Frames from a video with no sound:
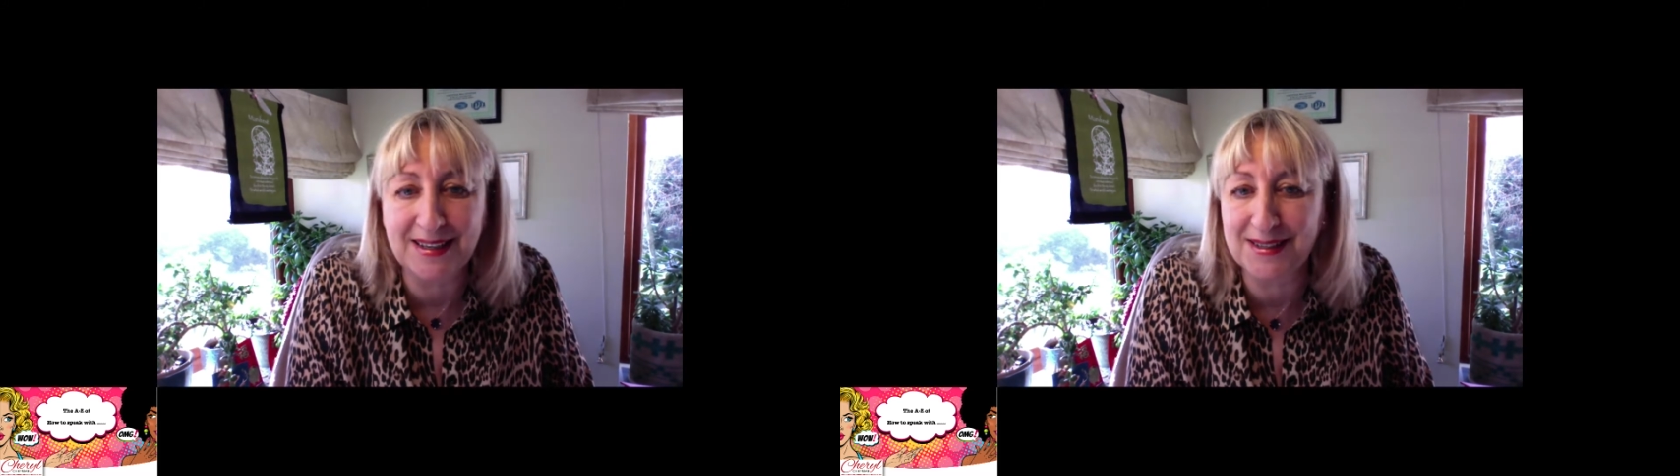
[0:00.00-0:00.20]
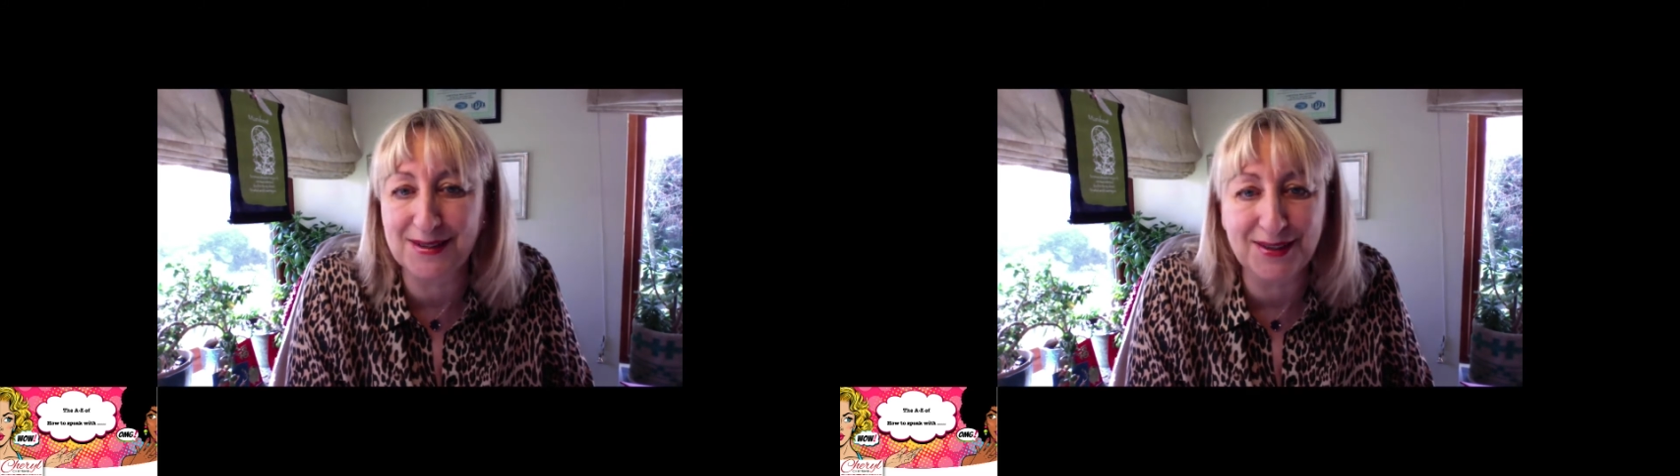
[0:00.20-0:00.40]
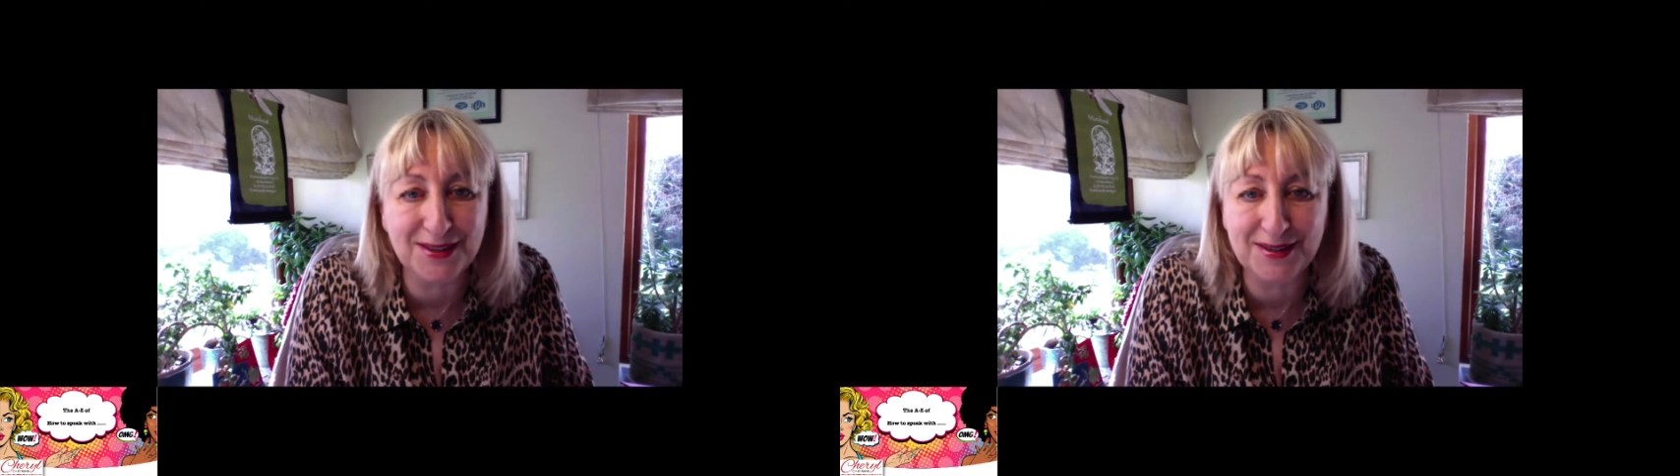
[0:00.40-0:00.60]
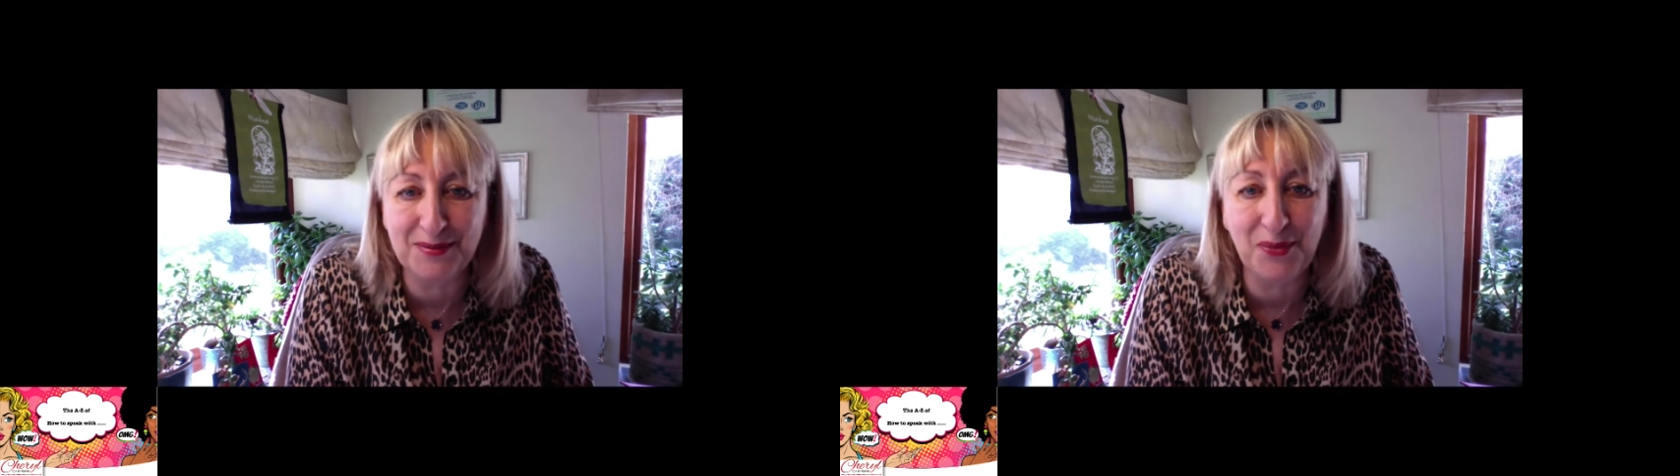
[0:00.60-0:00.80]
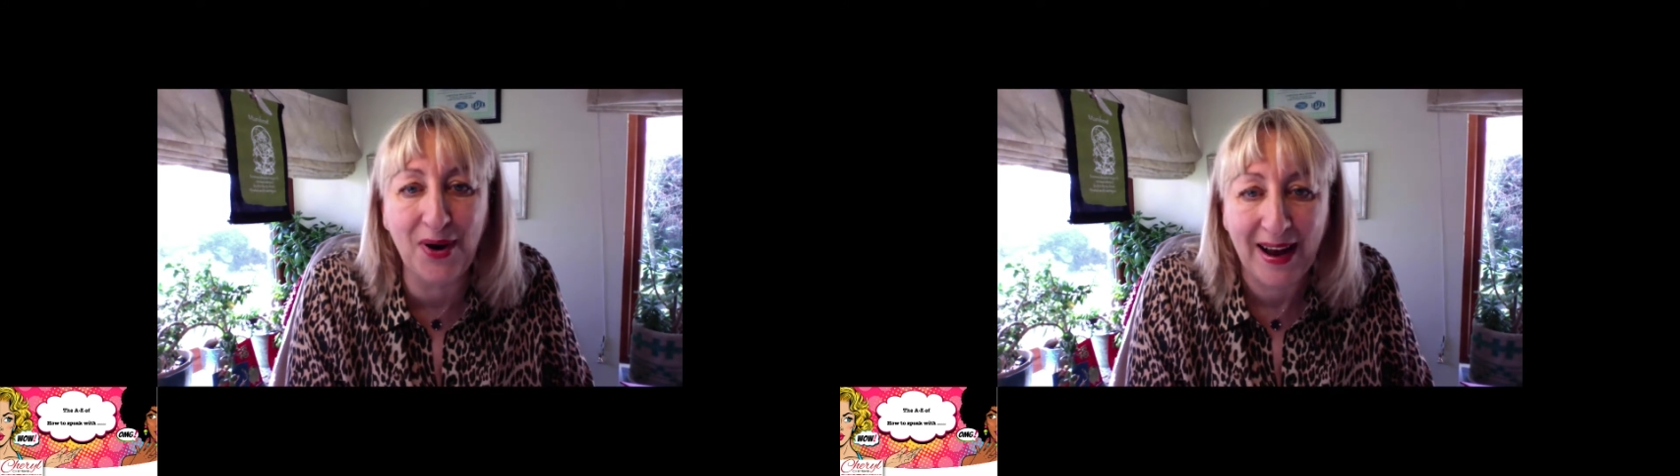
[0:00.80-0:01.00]
a
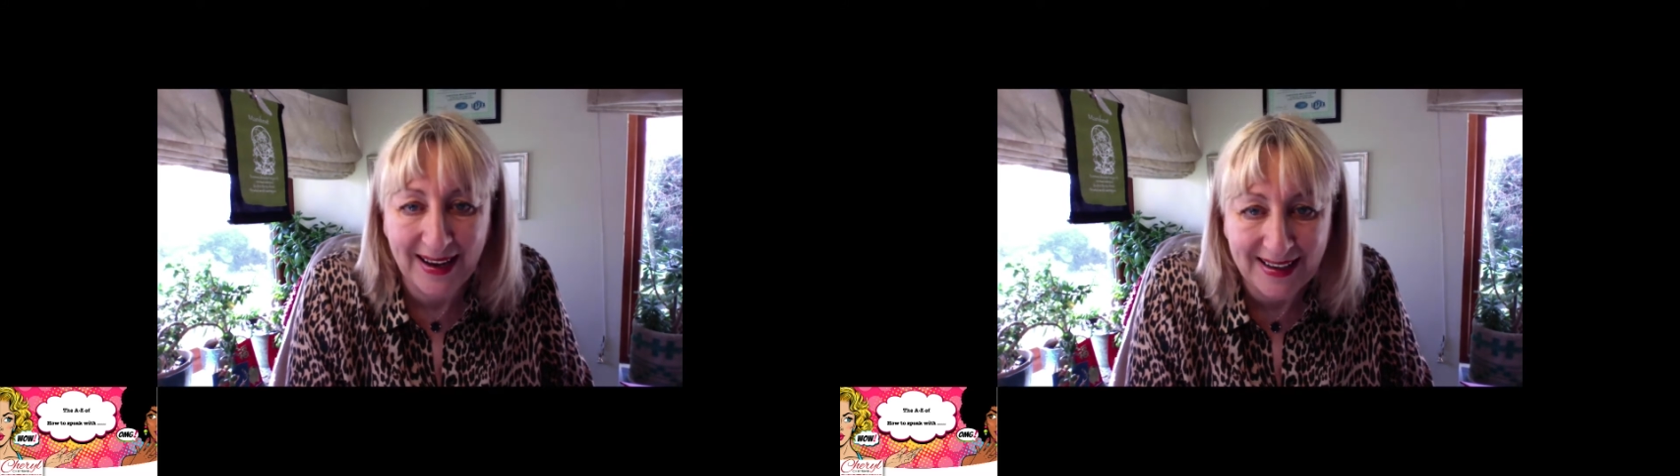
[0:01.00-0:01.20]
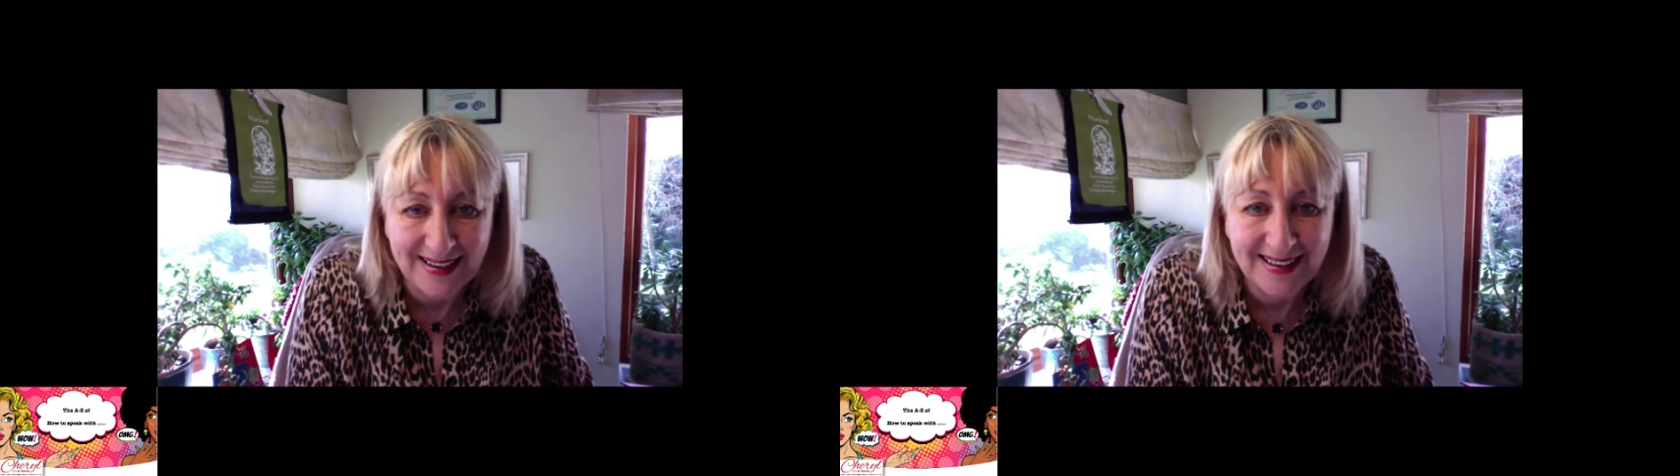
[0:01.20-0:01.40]
certain way.